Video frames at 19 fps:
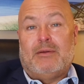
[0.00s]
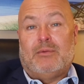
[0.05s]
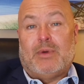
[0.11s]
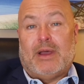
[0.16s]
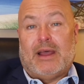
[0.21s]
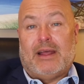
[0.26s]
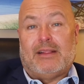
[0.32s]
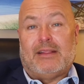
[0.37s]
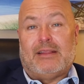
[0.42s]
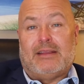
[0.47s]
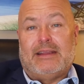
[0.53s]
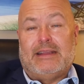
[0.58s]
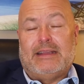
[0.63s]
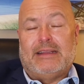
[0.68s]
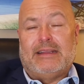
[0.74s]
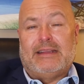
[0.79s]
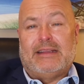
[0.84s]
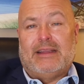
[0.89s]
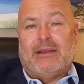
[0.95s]
Well,
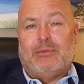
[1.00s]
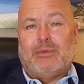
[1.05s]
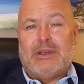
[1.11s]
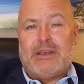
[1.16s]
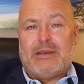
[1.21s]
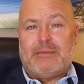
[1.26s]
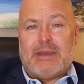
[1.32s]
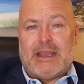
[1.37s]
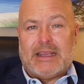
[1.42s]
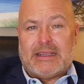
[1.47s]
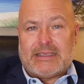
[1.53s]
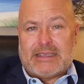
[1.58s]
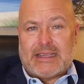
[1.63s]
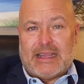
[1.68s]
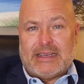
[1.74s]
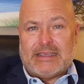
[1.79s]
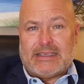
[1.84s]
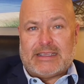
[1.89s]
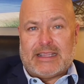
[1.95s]
it wouldn't make
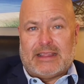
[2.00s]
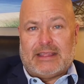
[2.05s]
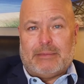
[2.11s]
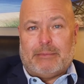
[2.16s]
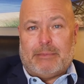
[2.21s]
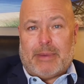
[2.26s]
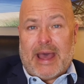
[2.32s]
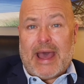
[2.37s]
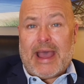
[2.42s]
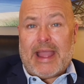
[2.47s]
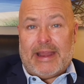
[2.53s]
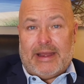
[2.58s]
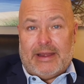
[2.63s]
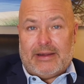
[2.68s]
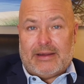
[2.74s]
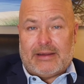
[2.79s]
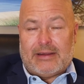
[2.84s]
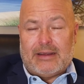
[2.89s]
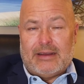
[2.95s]
sense that the
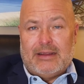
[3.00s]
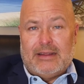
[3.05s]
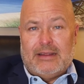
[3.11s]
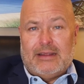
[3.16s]
buyer